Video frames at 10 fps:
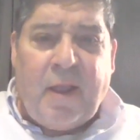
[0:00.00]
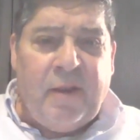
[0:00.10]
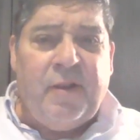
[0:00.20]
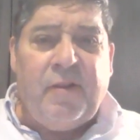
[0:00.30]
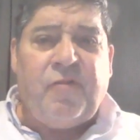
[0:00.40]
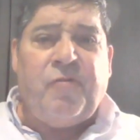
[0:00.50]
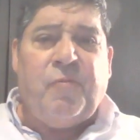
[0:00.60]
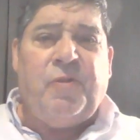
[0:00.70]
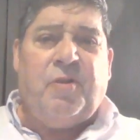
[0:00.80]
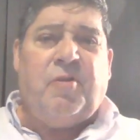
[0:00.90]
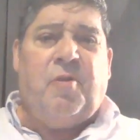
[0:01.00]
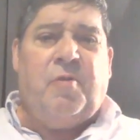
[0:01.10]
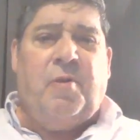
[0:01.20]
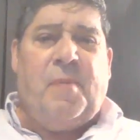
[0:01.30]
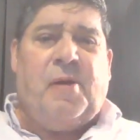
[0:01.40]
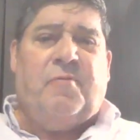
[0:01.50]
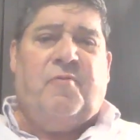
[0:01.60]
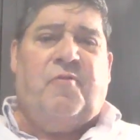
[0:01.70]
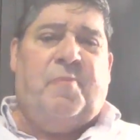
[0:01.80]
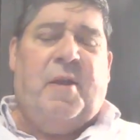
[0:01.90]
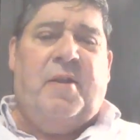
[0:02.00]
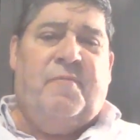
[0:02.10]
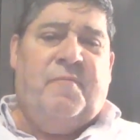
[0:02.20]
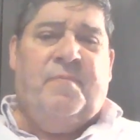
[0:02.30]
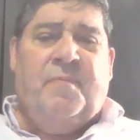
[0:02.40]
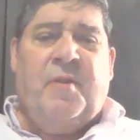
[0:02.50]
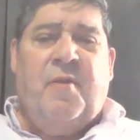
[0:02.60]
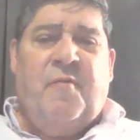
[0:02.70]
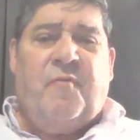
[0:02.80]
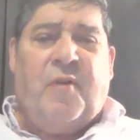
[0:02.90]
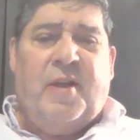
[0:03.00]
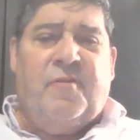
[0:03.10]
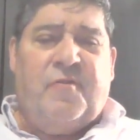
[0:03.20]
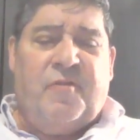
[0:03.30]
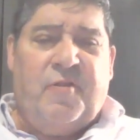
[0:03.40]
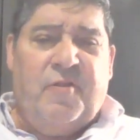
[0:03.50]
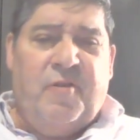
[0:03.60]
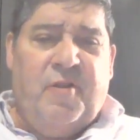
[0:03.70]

and this is when the colonial powers of Spain, France,